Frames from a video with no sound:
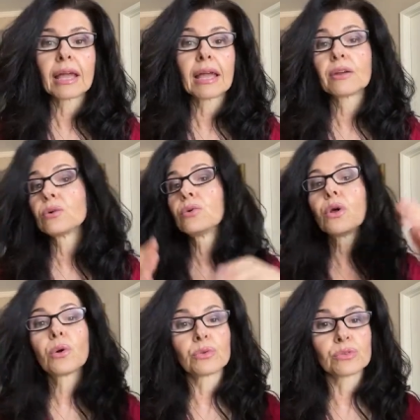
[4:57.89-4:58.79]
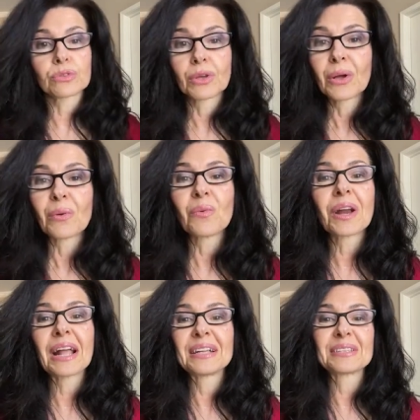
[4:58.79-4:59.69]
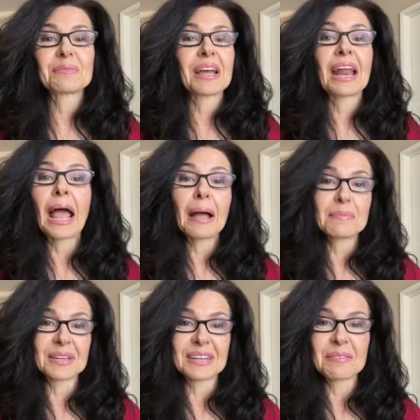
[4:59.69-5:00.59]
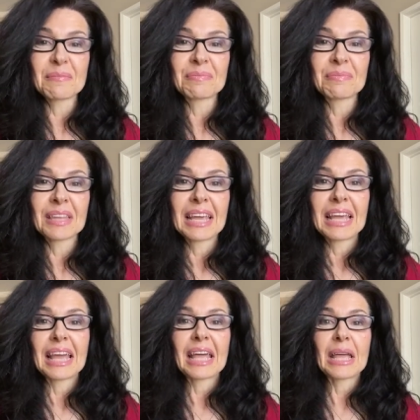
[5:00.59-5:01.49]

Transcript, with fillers: and who knows what else might happen.